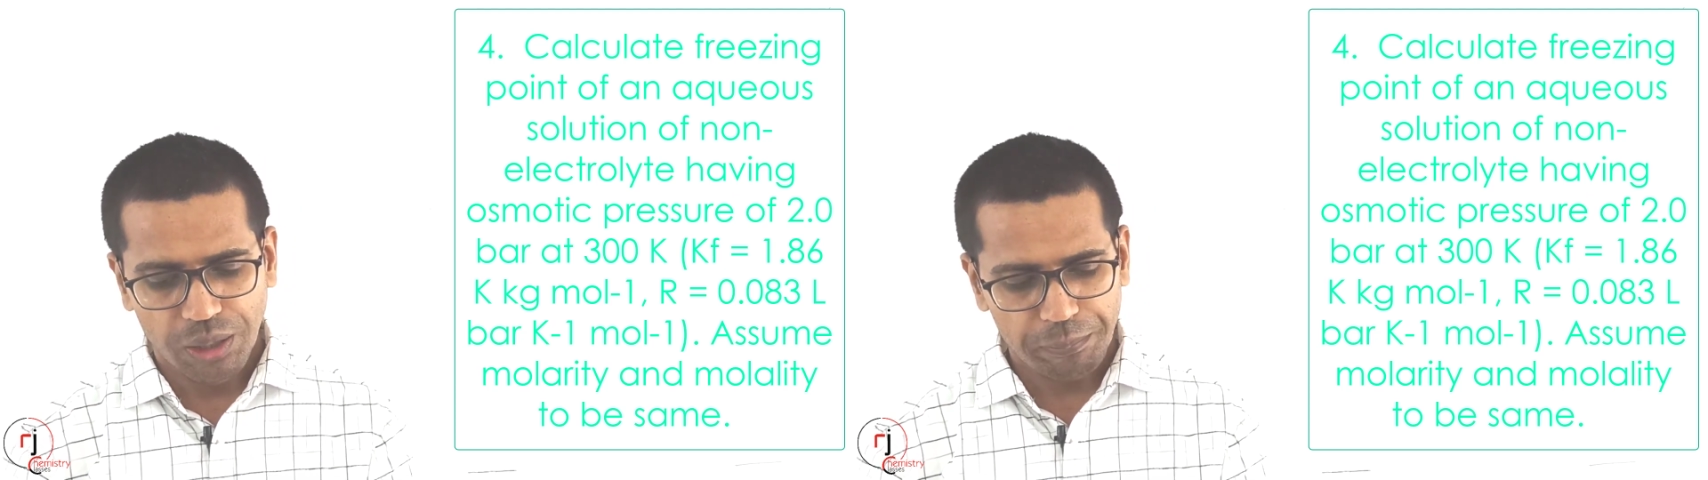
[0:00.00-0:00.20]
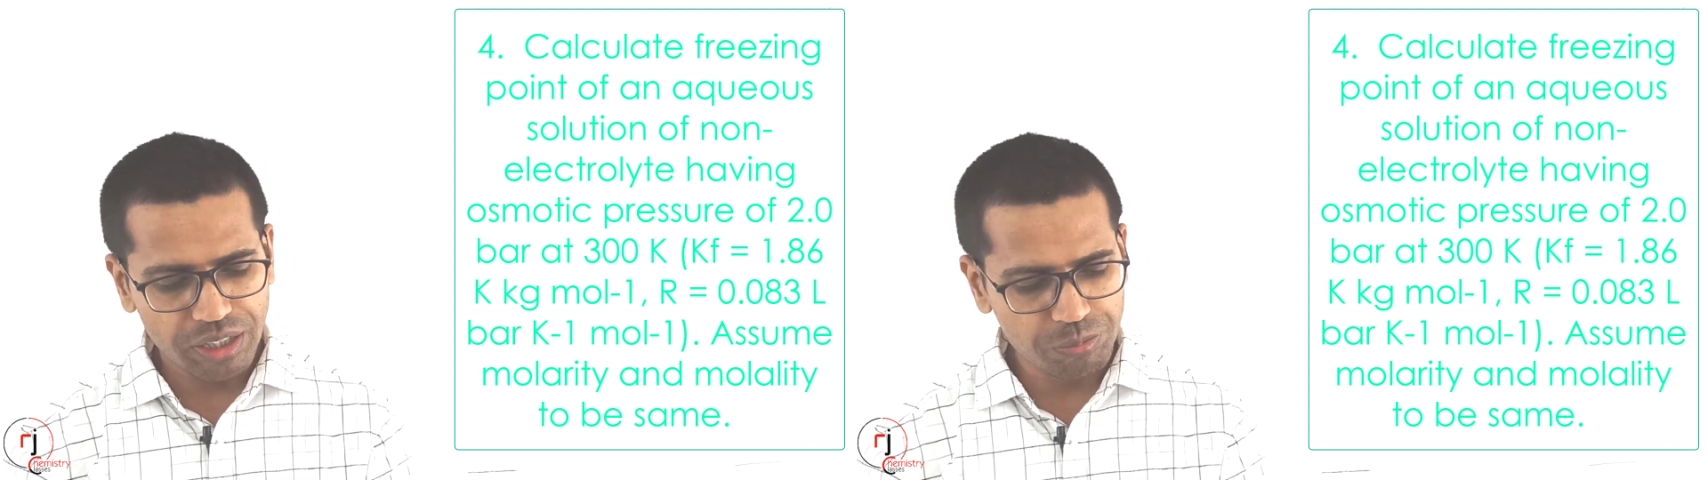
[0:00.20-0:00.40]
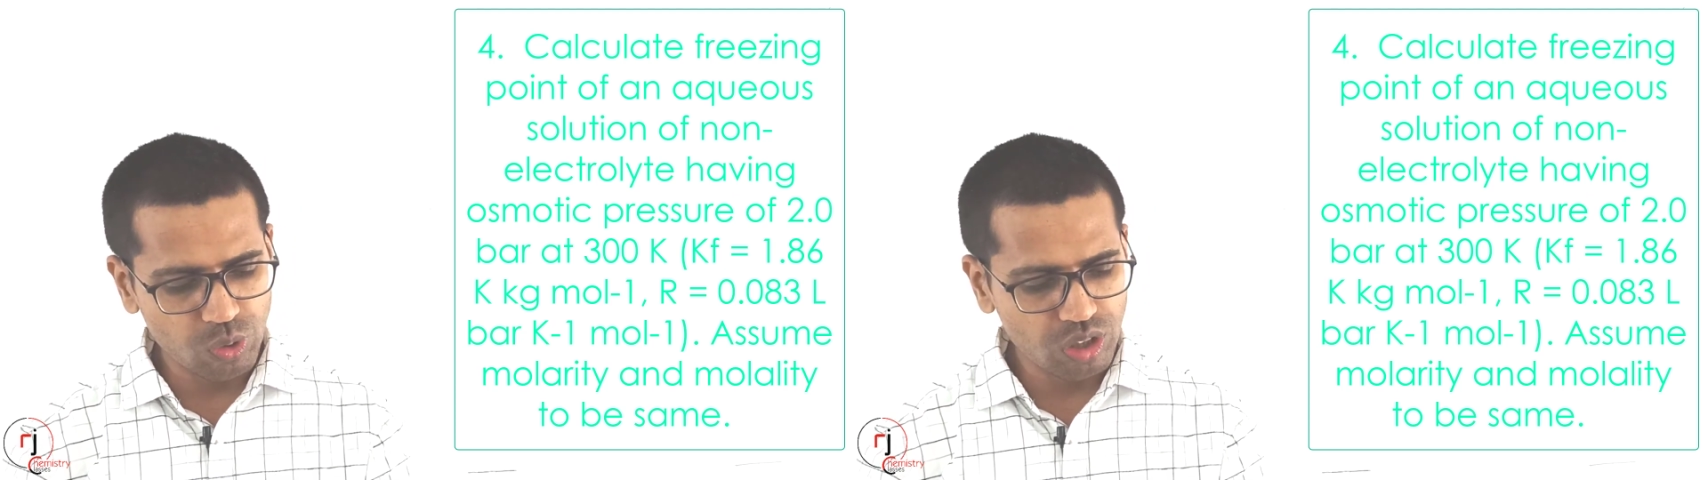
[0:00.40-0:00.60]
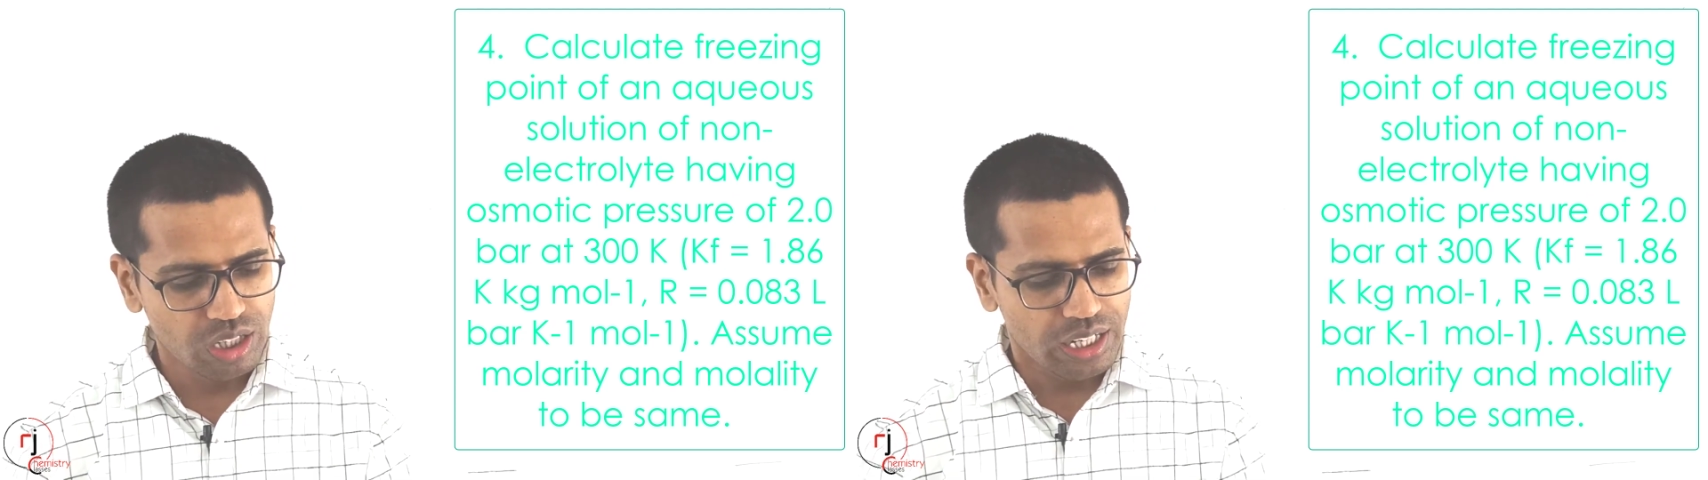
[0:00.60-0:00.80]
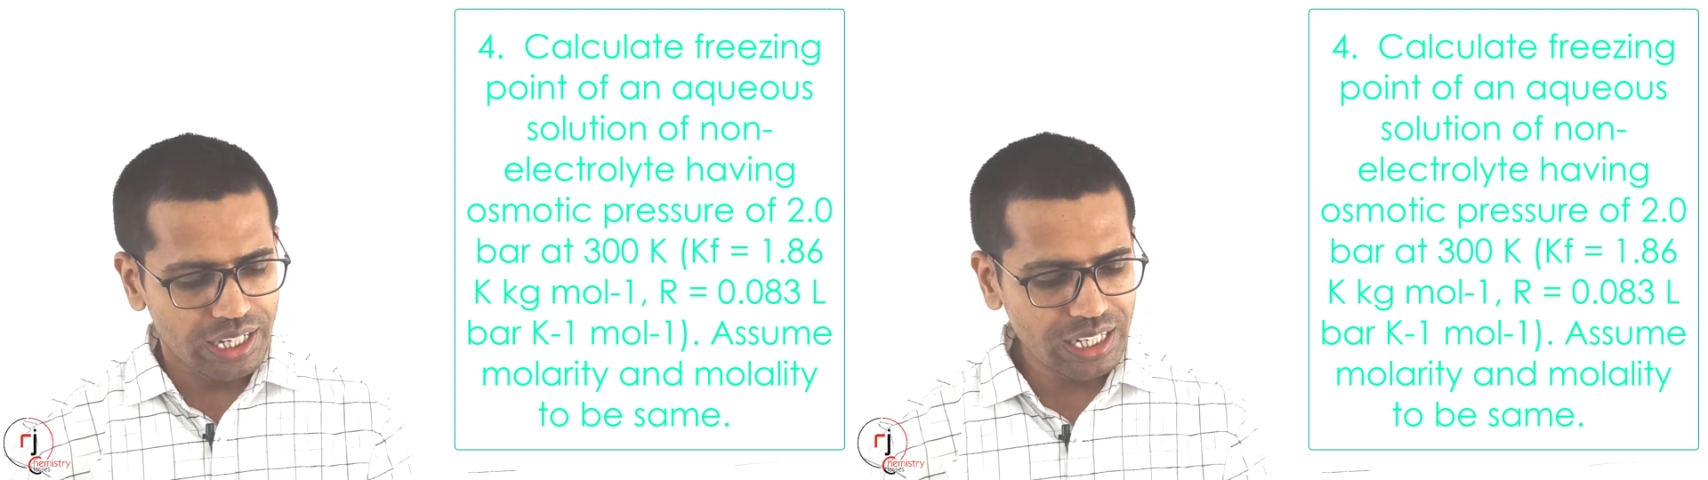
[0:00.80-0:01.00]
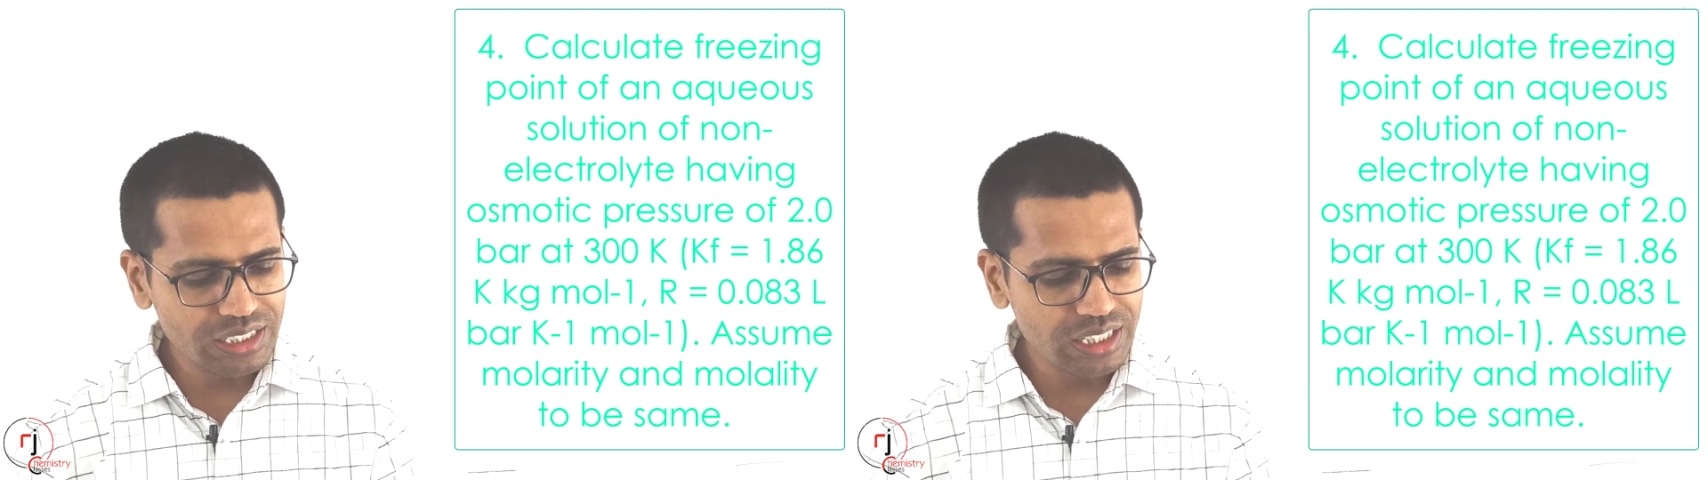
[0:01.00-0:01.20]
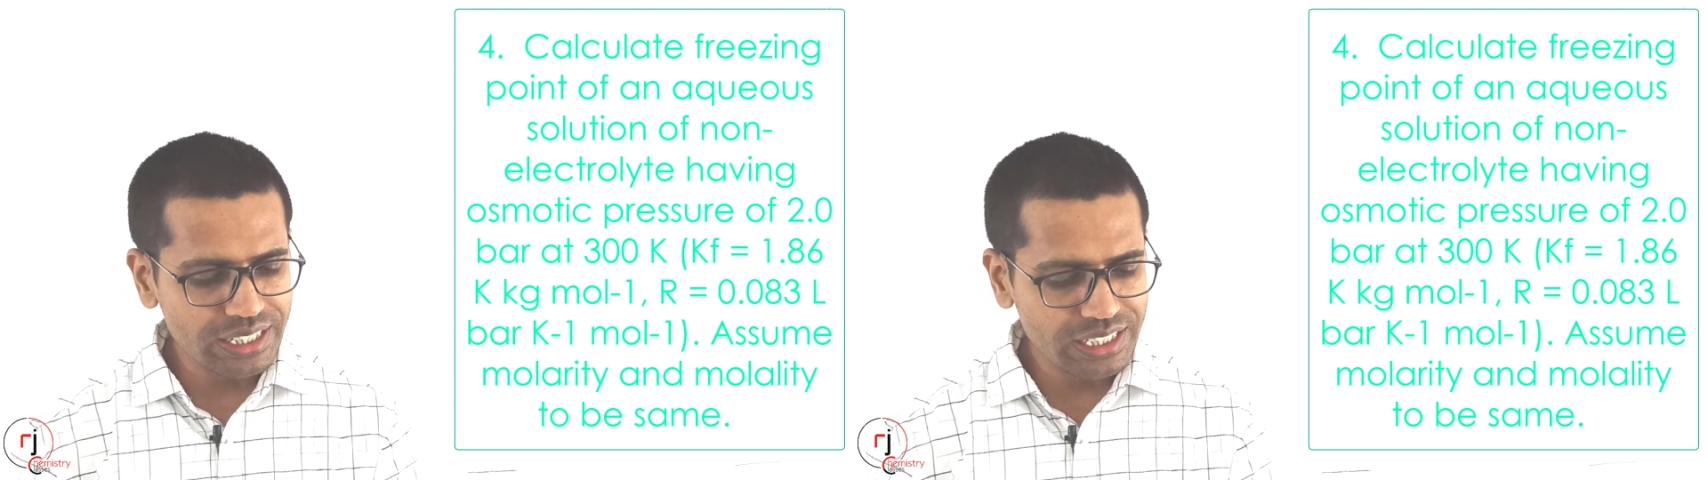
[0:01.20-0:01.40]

per mole, and